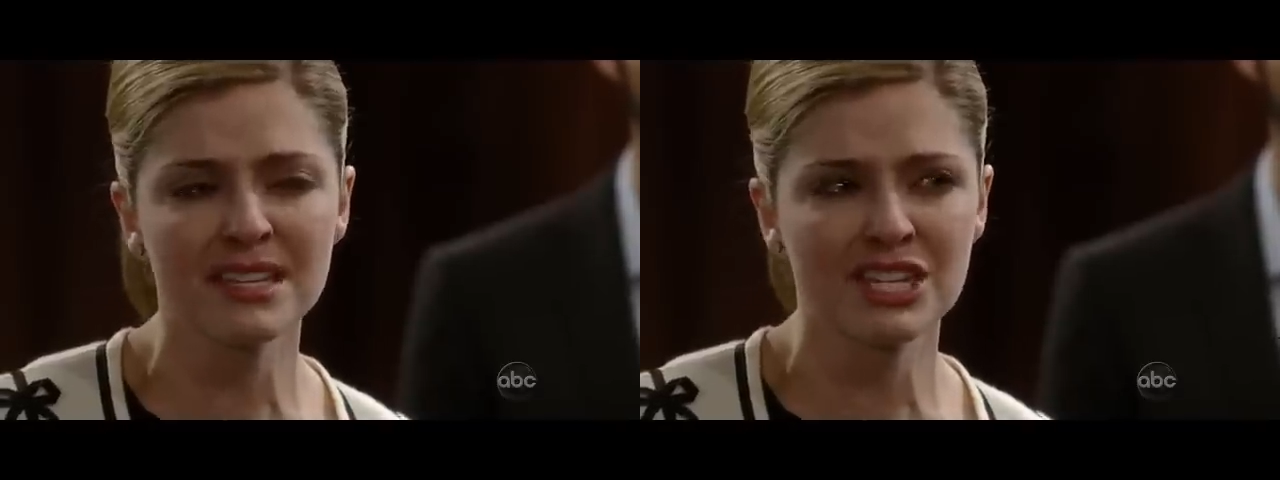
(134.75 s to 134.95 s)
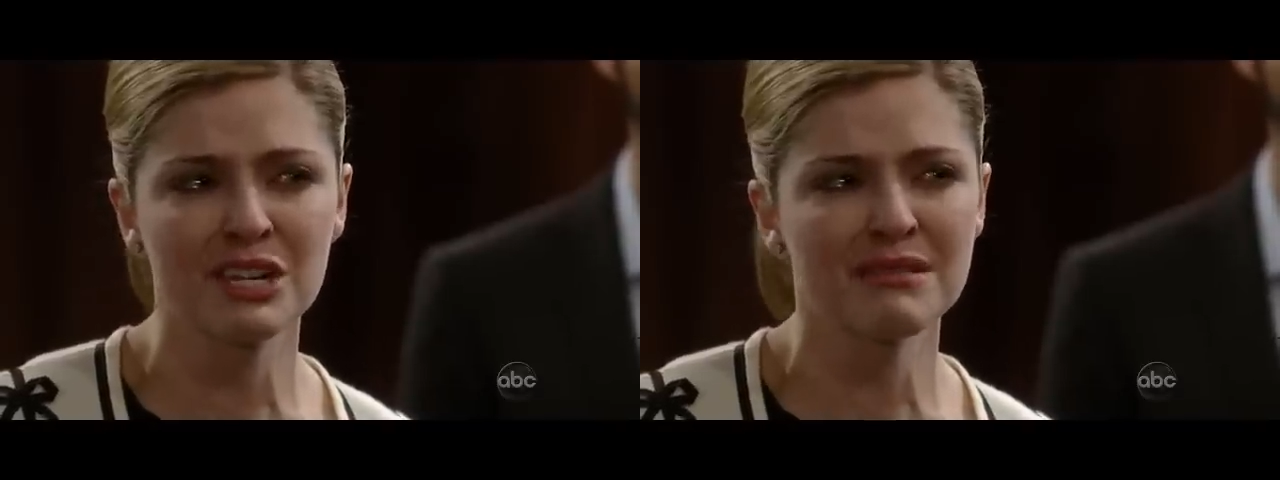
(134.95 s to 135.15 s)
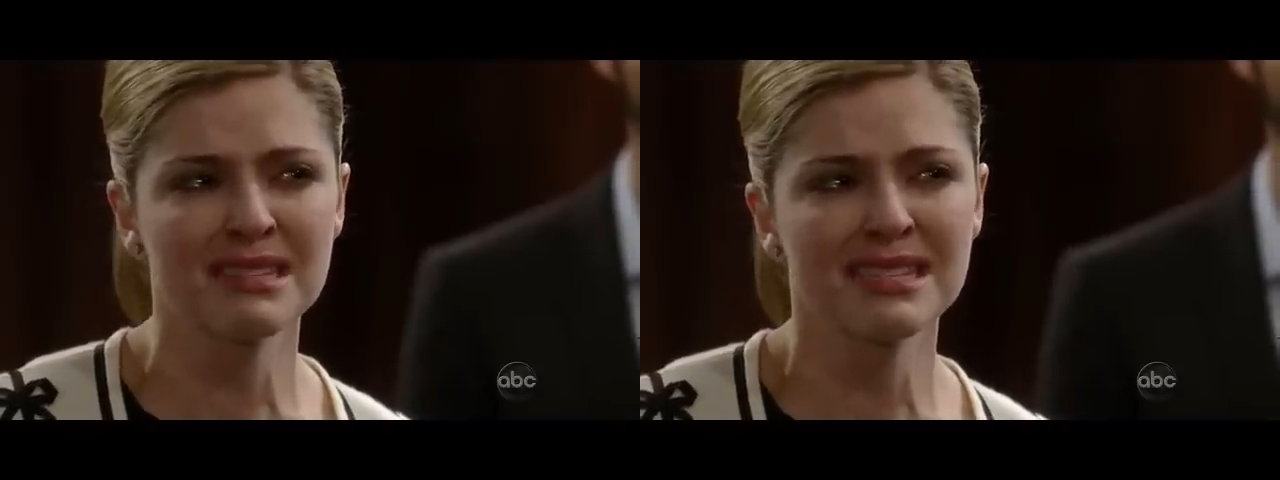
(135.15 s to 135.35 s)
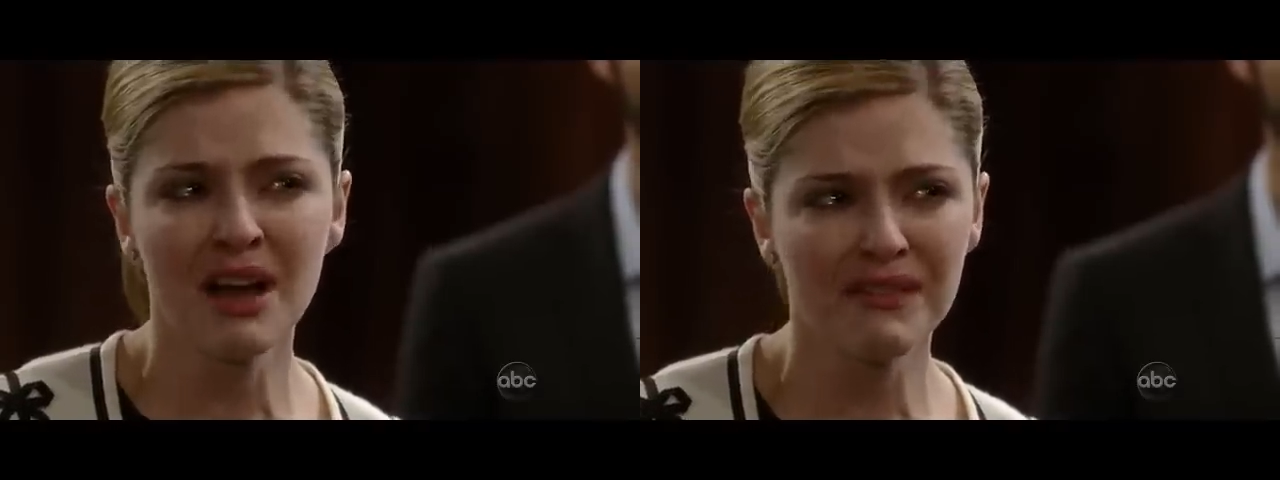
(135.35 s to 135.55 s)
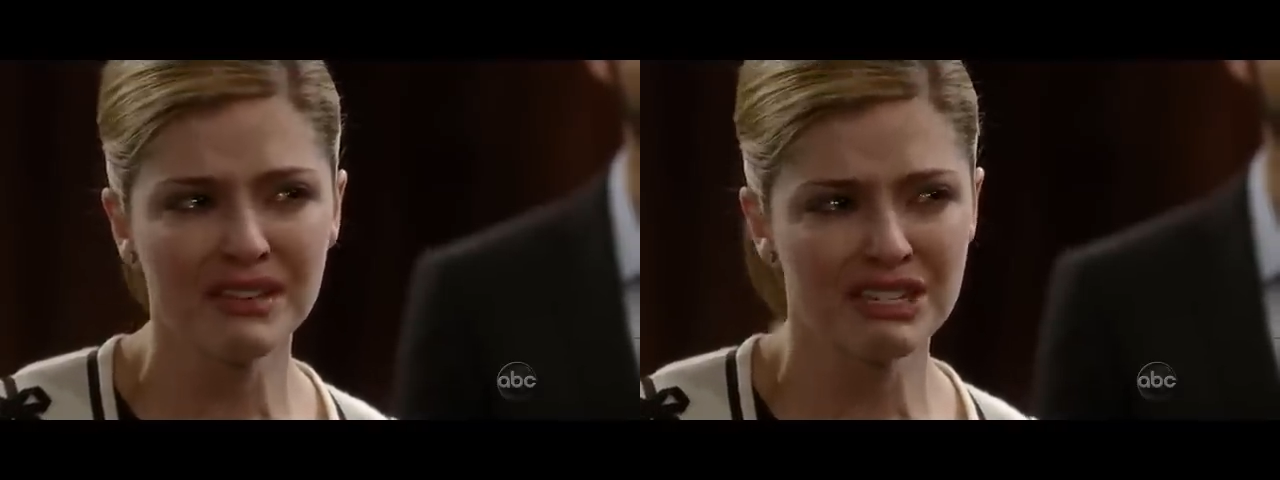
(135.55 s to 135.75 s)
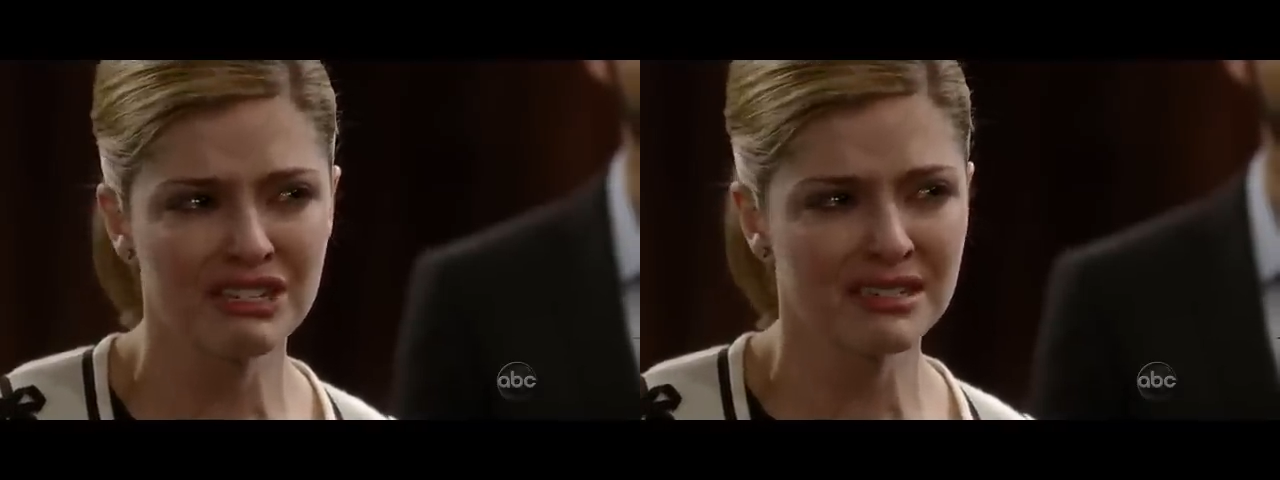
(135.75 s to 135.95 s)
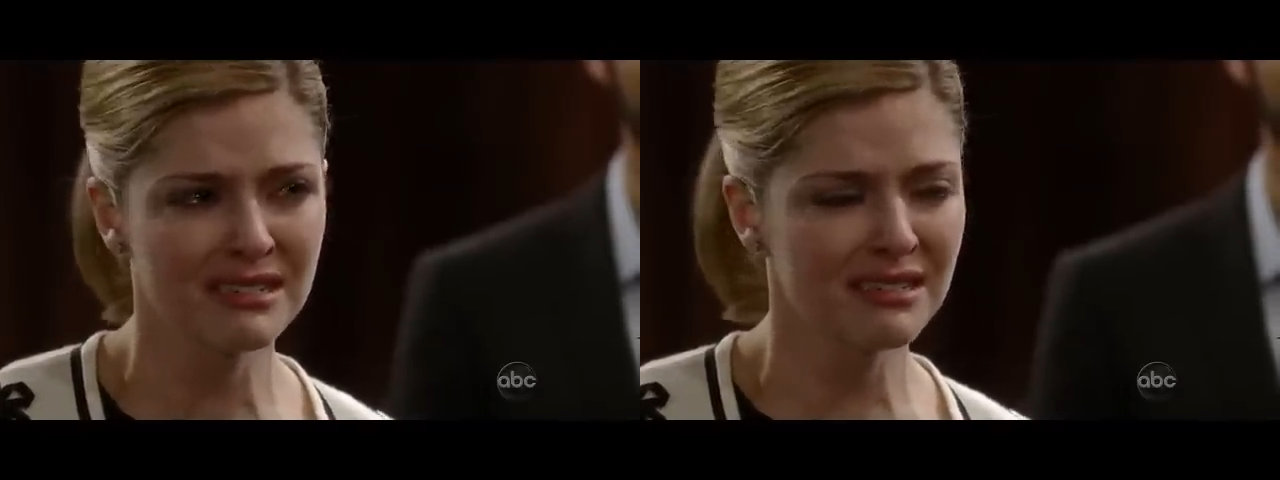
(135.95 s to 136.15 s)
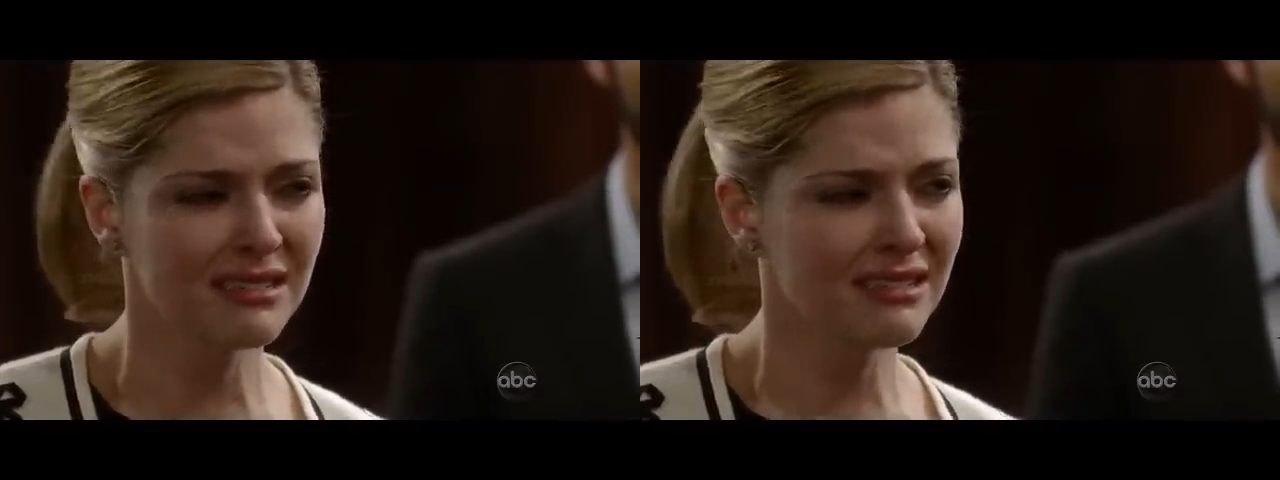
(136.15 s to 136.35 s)
that she was so
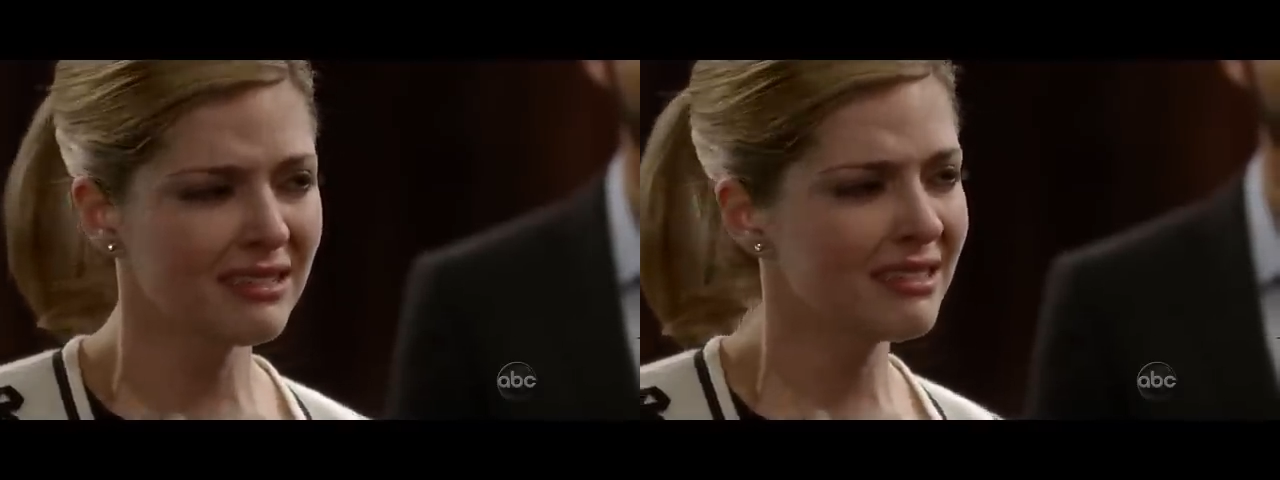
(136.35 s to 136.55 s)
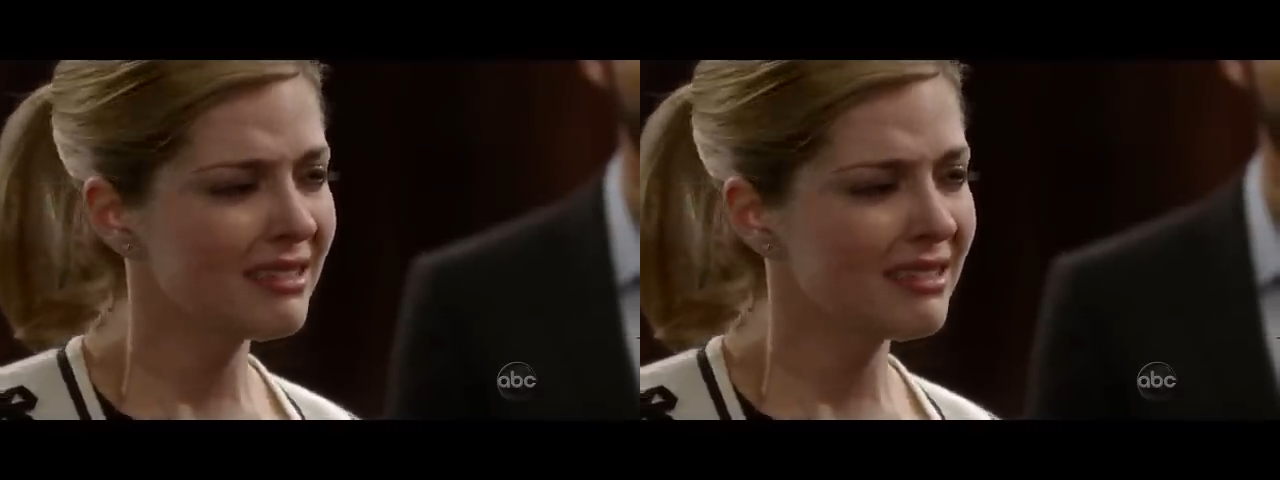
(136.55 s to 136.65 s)
horny.